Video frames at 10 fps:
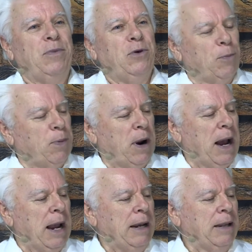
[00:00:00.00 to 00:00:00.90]
Your
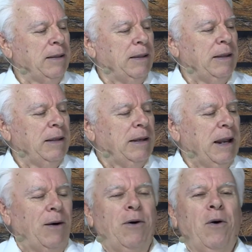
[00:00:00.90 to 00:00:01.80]
pride.
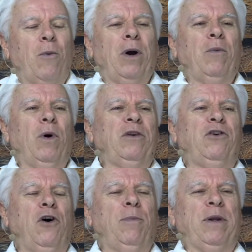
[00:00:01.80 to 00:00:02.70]
Now, what, what
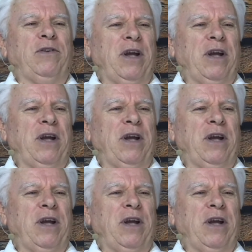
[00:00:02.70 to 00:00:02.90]
Job has